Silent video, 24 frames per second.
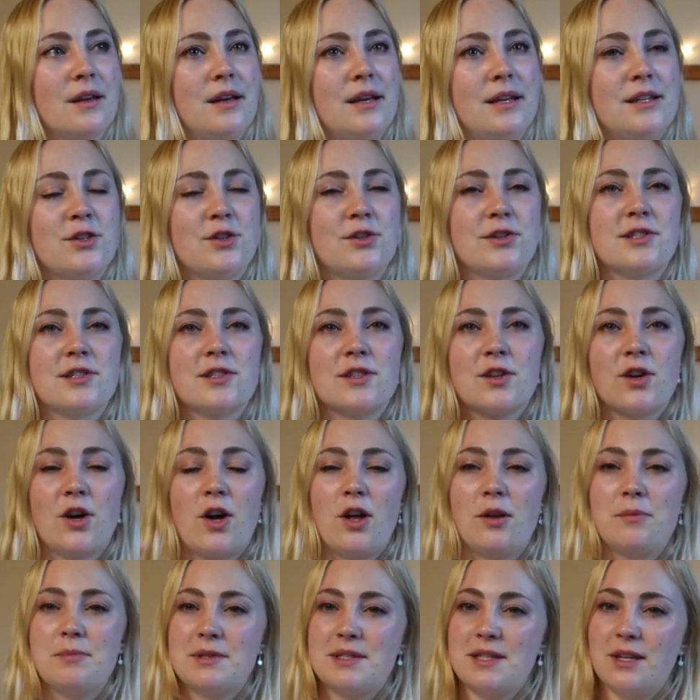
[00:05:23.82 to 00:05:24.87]
It just
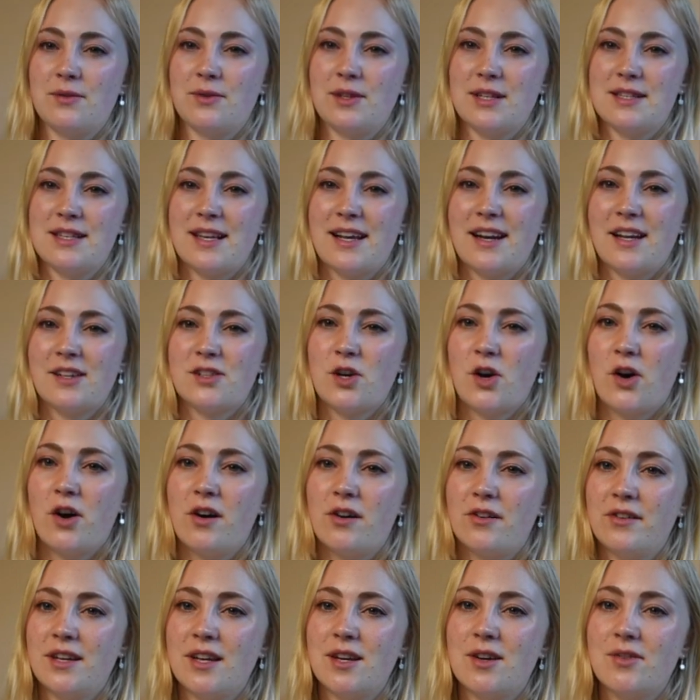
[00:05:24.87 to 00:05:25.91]
calms down this kind of
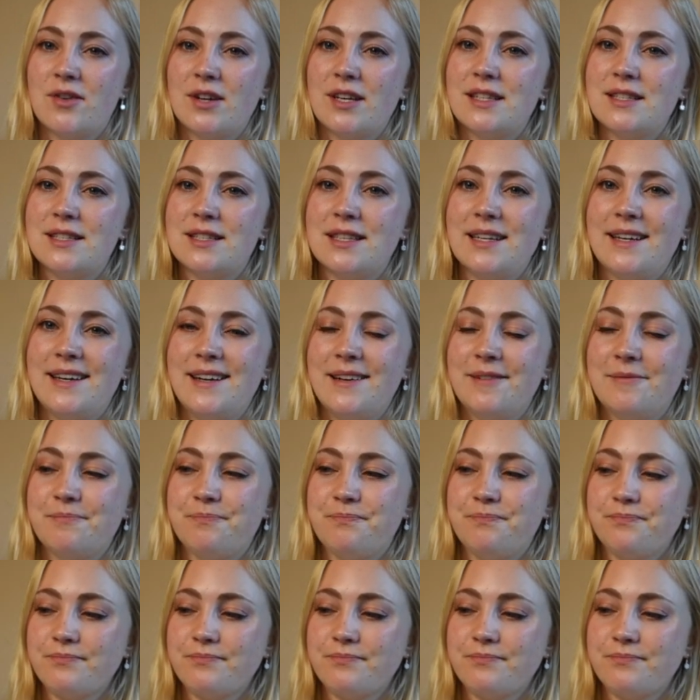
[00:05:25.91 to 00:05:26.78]
tarry, gritty,